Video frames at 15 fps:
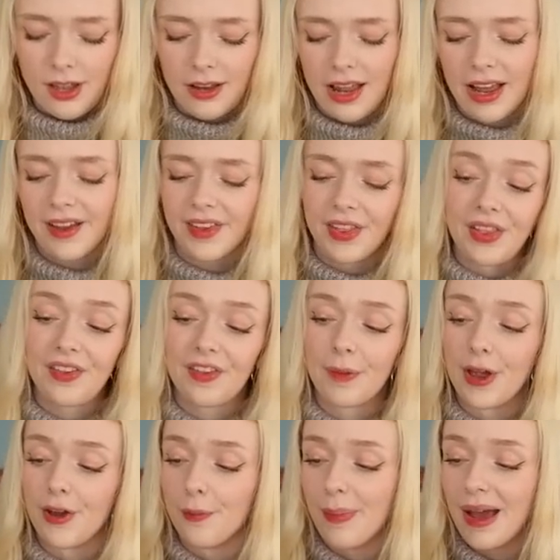Like I said, this is
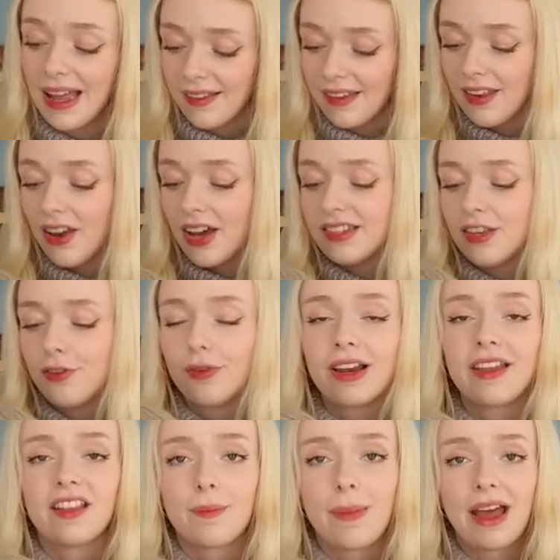my own pattern. I did
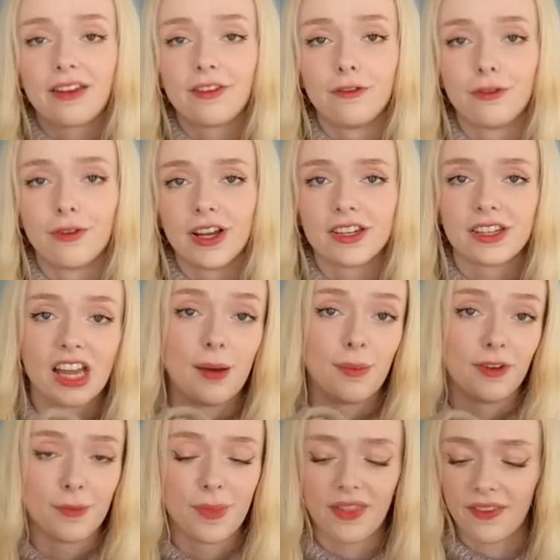release the pattern for it a
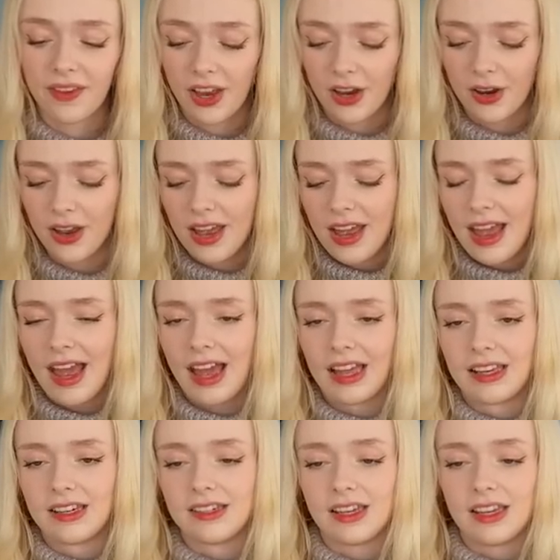couple of months ago,
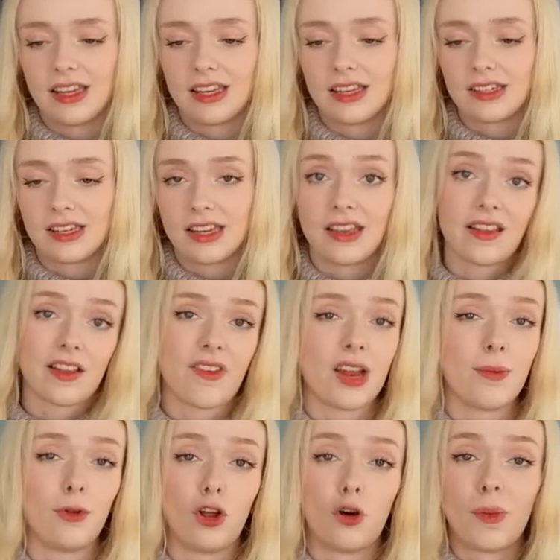and it is
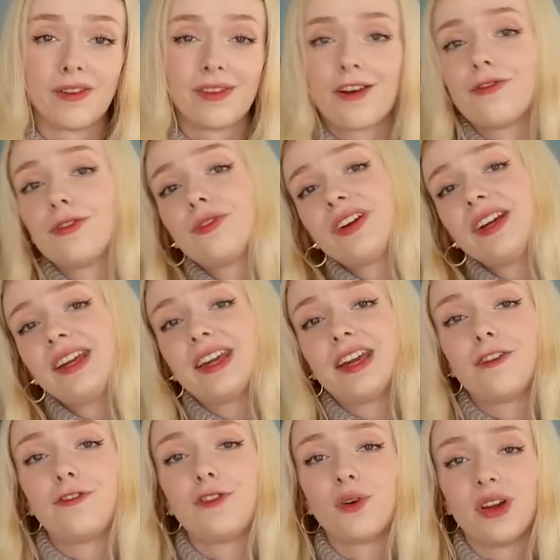available on my Ravelry
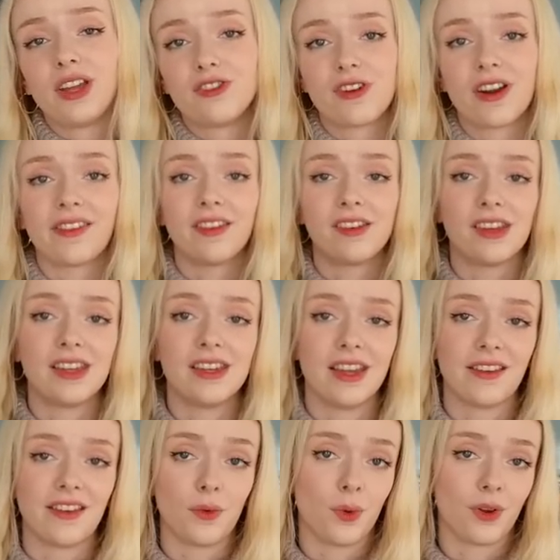if you're interested in
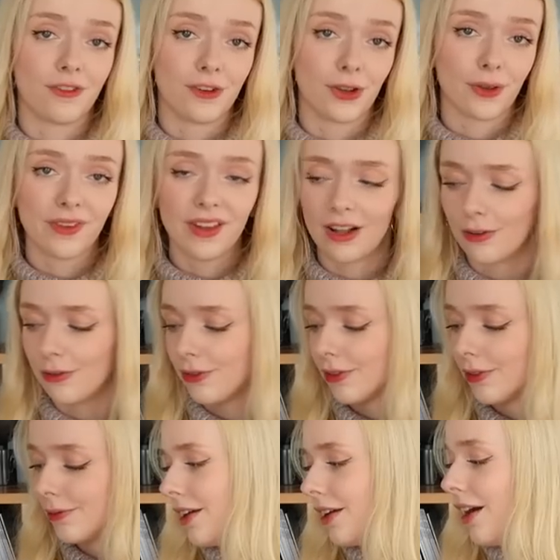knitting one for yourself.
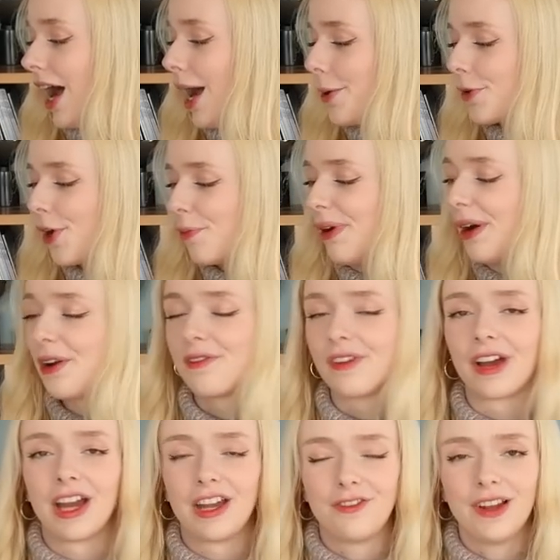I was quite proud of
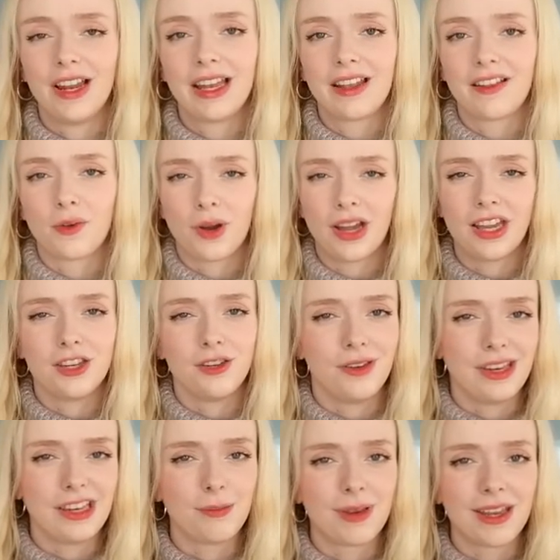it. I feel like it's quite a
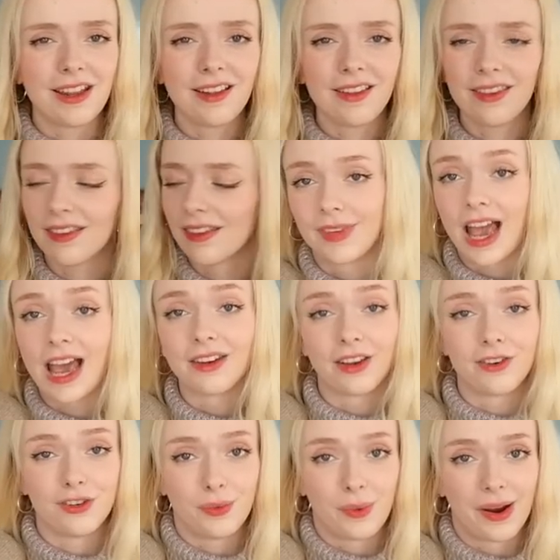unique piece, and
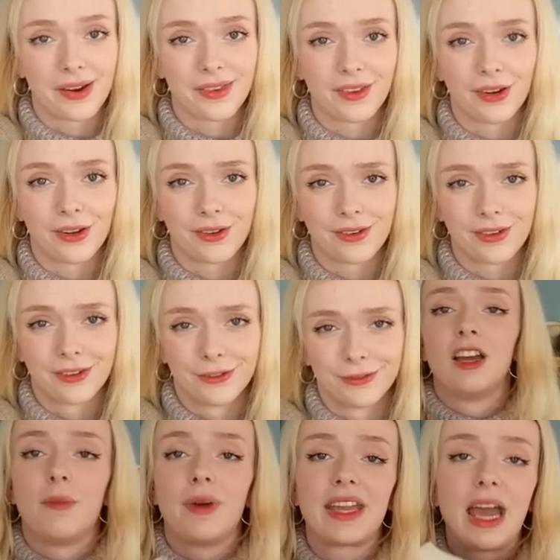I do wear it a lot.
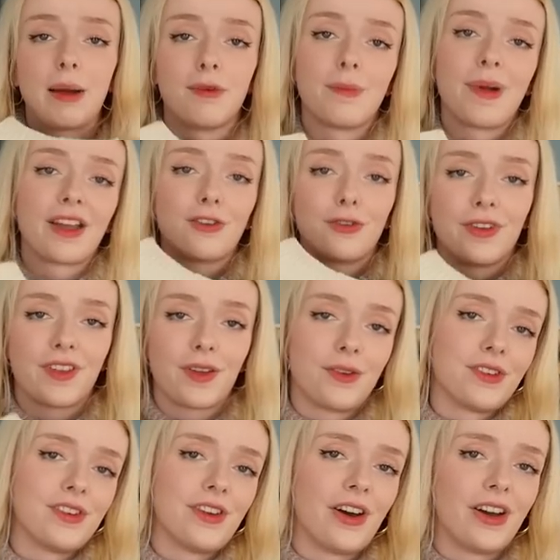My camera battery is
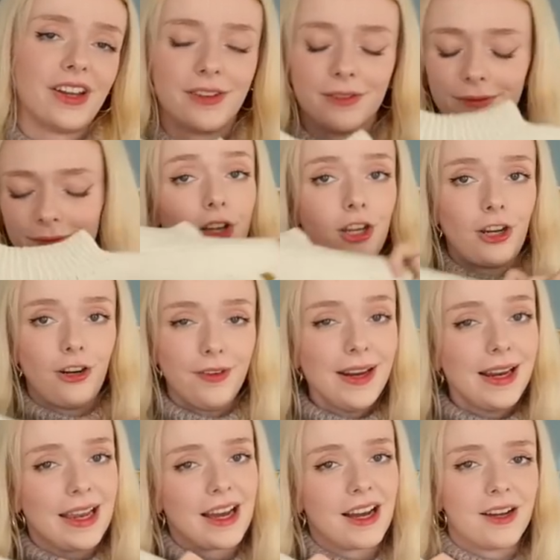going to die.
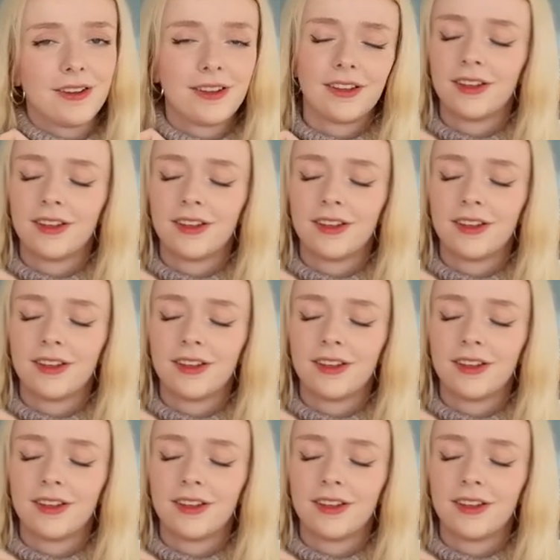Karelia.